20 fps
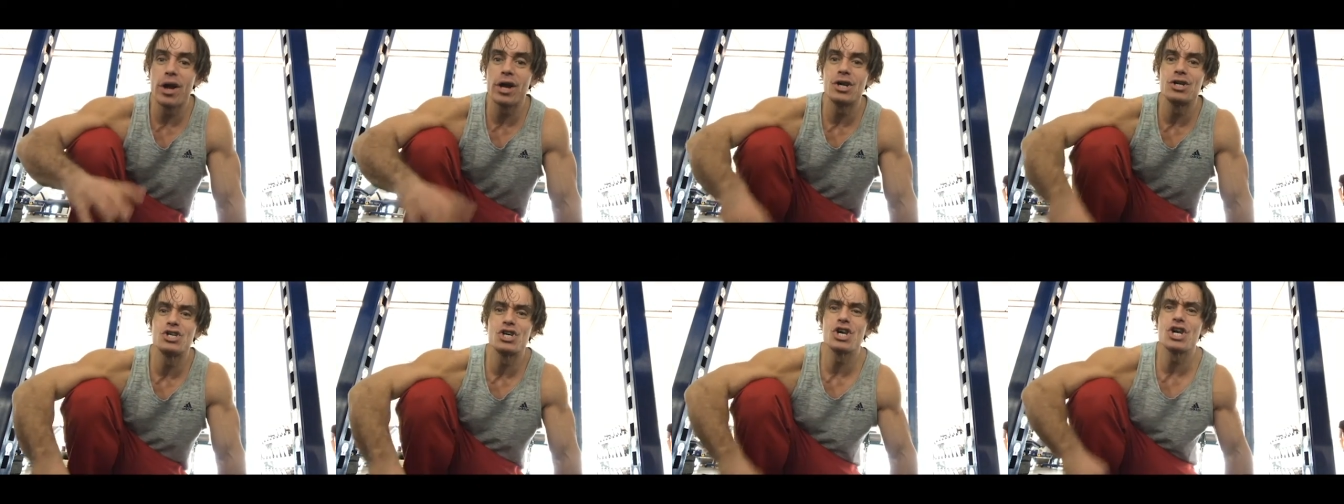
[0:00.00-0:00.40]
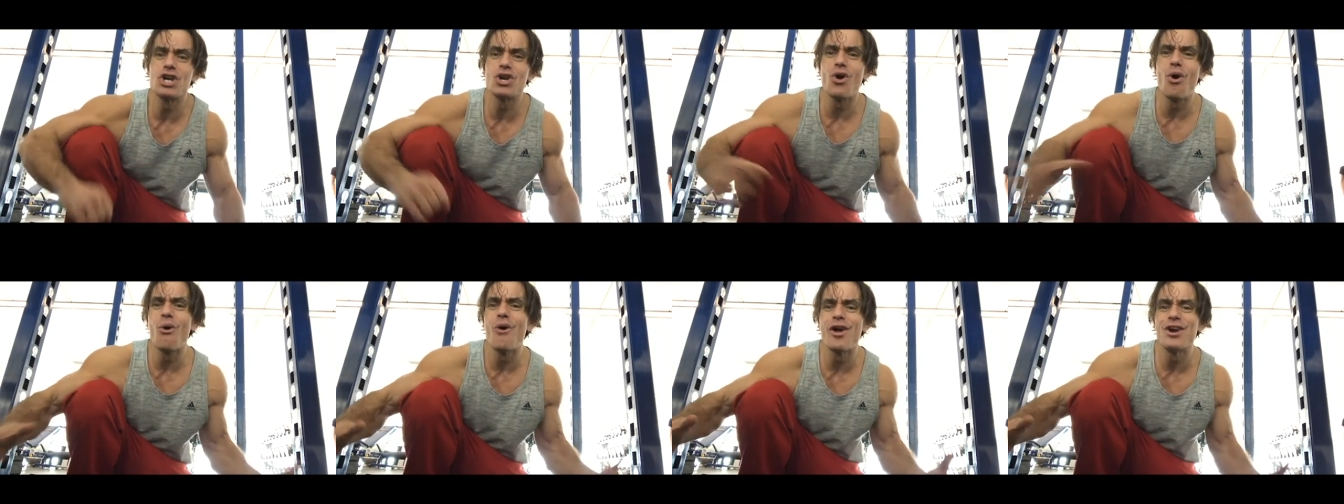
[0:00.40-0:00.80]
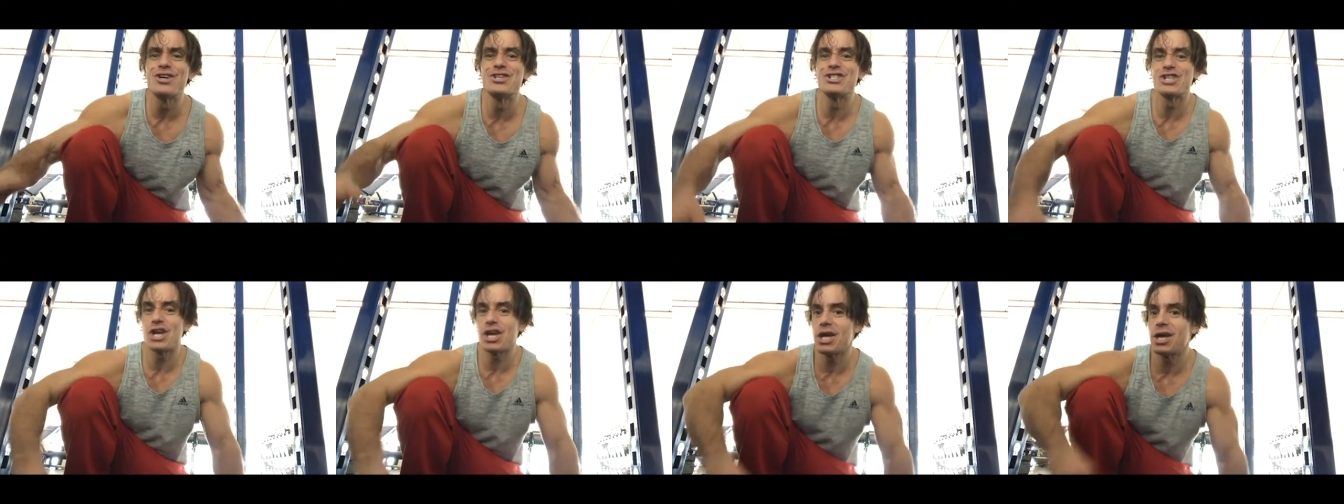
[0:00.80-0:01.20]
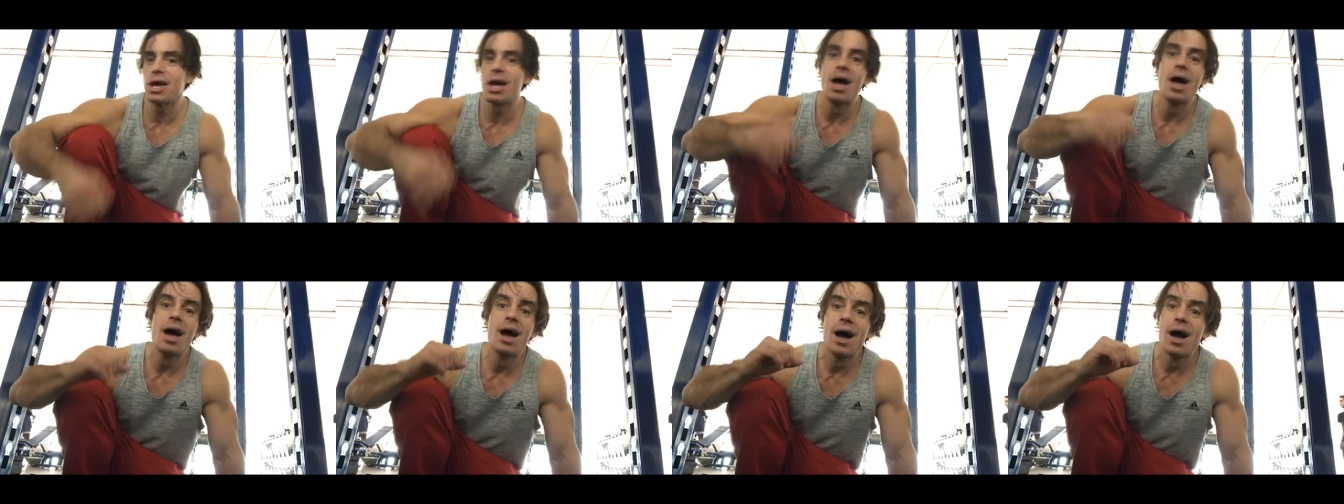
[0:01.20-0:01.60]
energy, no energy,
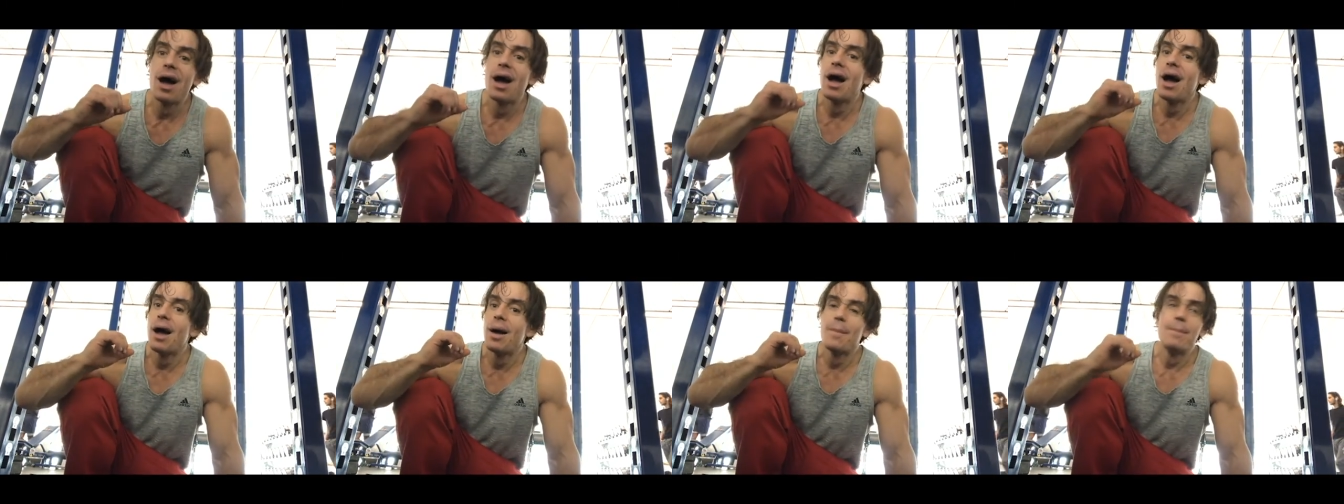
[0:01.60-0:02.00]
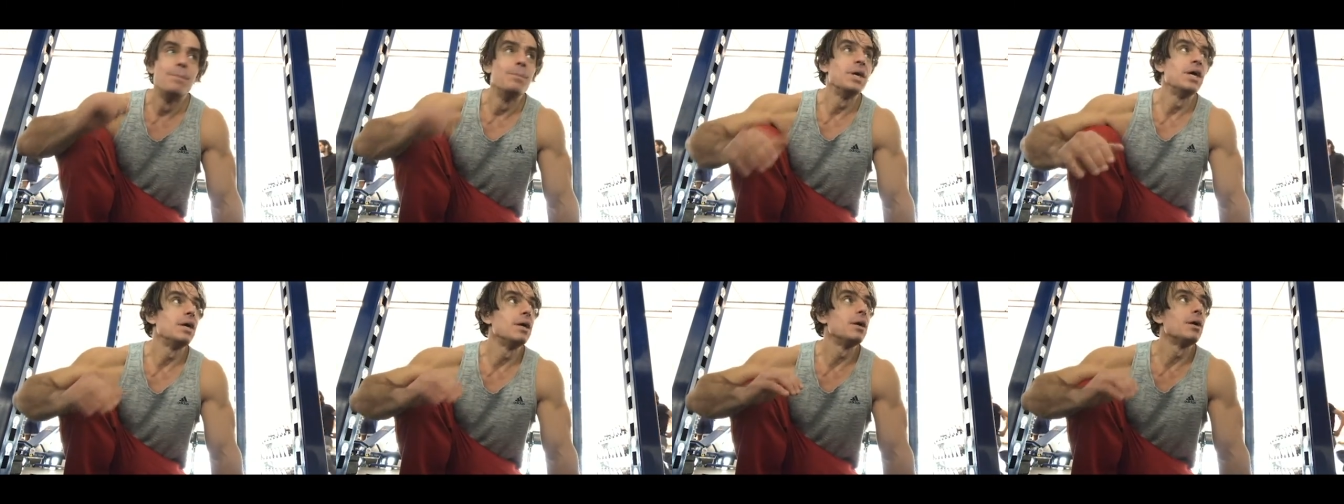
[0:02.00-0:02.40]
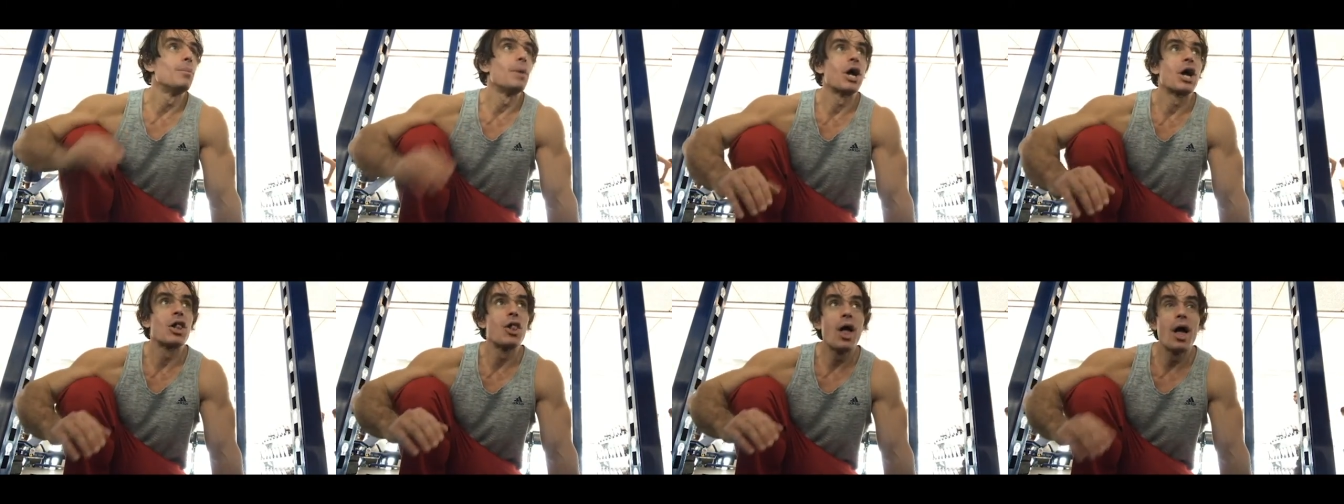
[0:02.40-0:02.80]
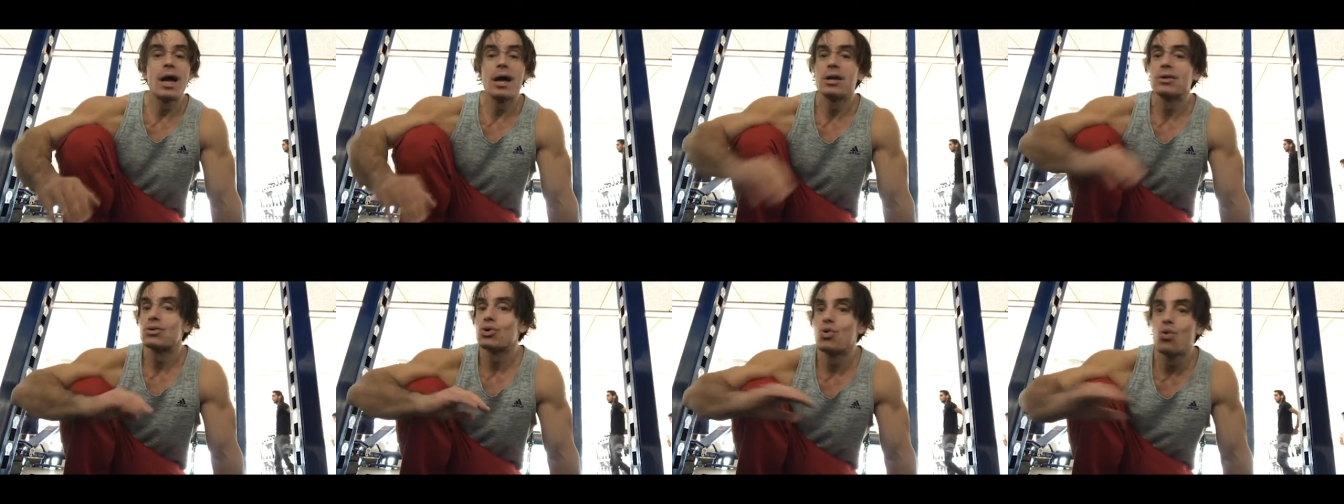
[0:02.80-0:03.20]
me, my
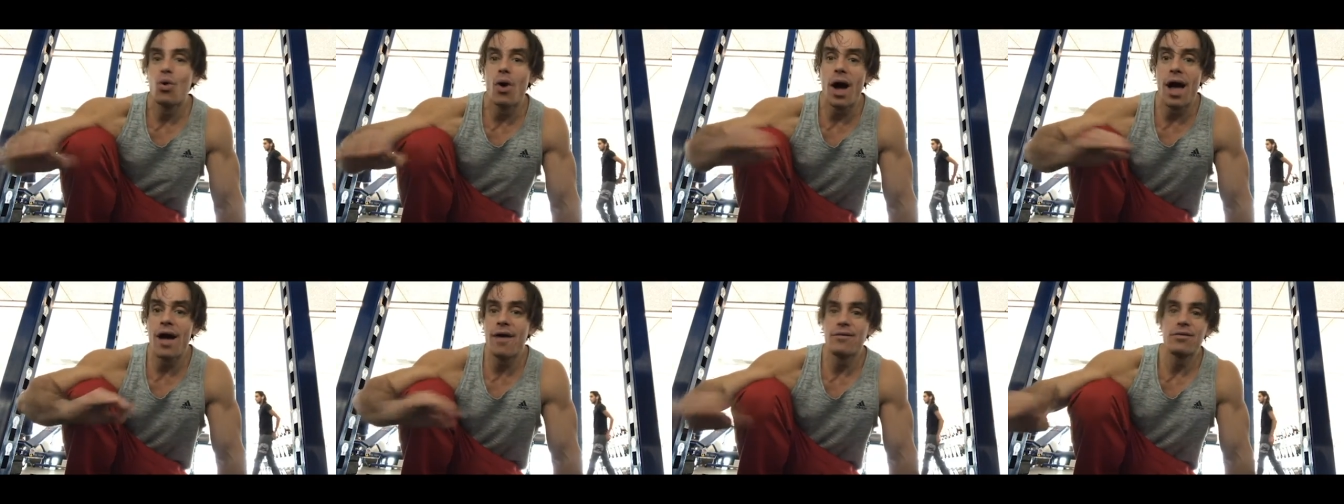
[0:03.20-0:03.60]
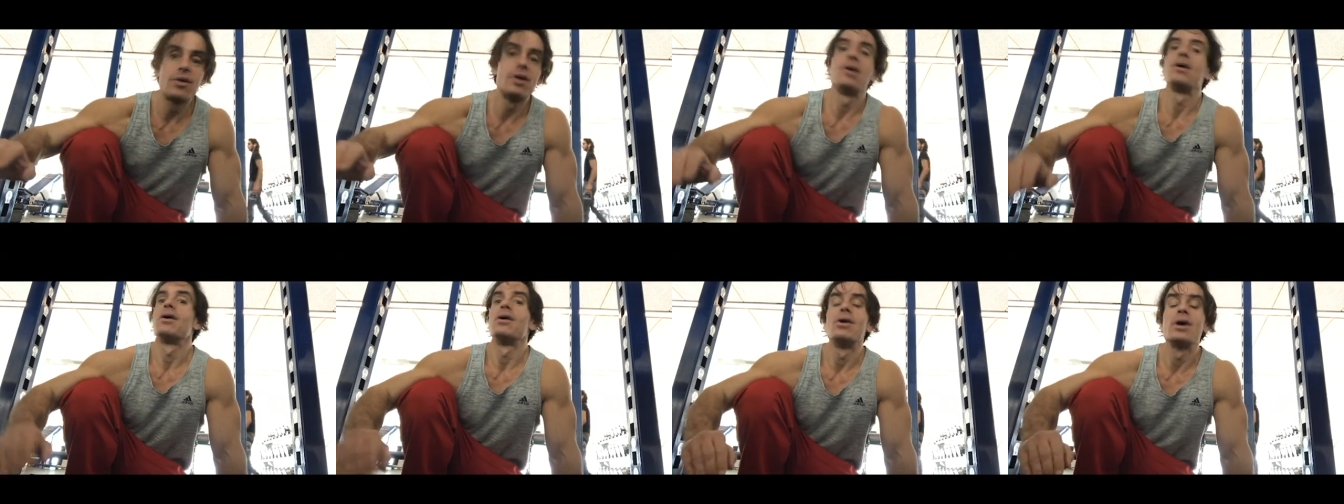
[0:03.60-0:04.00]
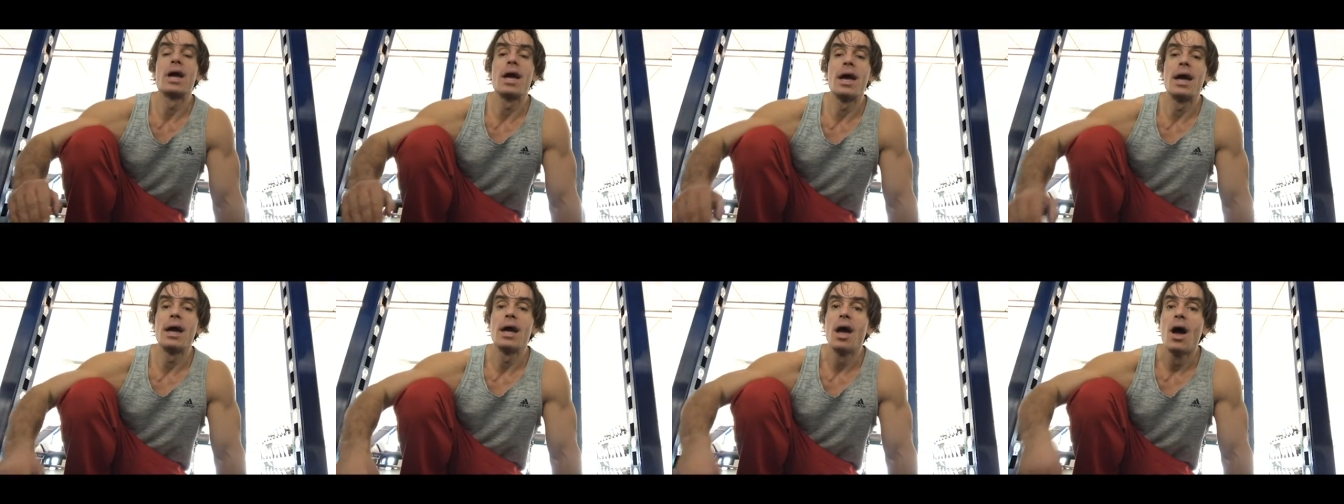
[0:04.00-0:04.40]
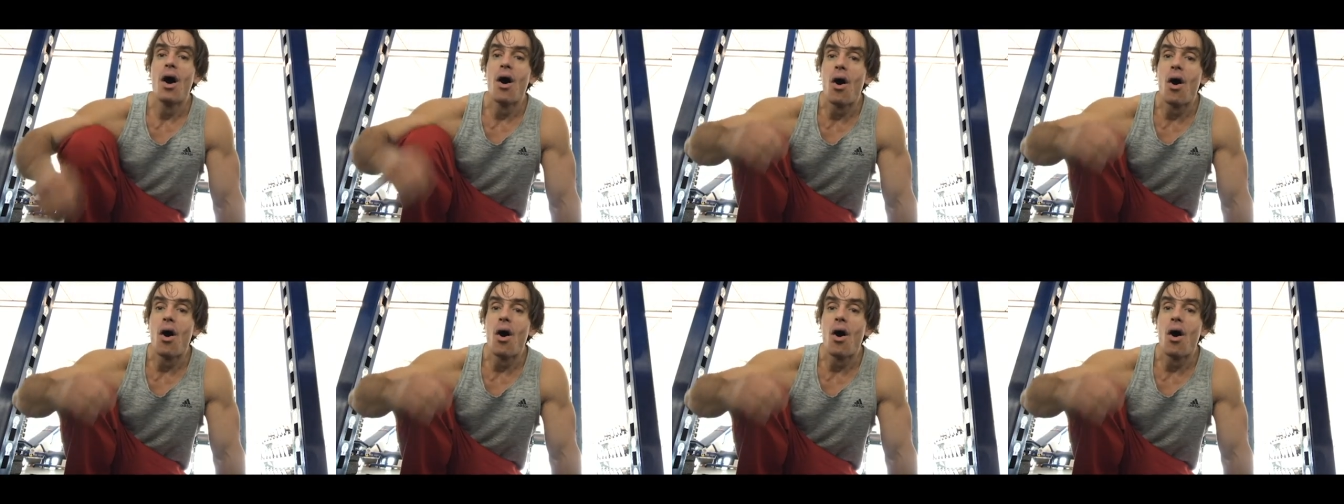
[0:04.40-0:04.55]
clients, whoever, okay?